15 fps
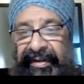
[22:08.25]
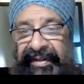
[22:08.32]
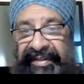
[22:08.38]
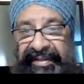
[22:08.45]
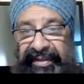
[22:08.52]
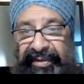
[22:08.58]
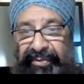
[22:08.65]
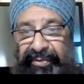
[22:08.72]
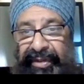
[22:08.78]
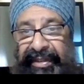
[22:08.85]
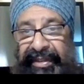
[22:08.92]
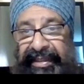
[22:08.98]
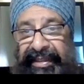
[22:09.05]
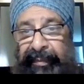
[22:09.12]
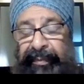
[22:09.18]
This is a
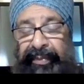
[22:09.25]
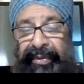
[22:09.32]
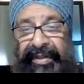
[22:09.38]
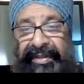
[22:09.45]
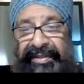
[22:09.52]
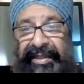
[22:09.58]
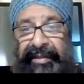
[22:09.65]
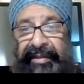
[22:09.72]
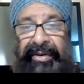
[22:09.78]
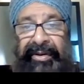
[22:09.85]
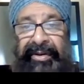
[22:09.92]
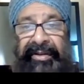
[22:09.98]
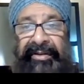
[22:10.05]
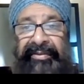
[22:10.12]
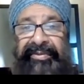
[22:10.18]
3D printed
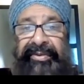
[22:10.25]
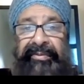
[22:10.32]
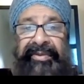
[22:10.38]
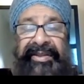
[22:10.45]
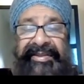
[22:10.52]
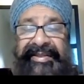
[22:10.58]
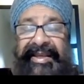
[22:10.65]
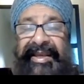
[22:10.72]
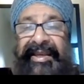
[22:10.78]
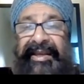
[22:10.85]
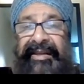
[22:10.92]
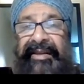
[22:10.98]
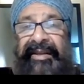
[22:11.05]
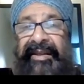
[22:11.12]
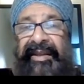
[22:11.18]
model from the scan,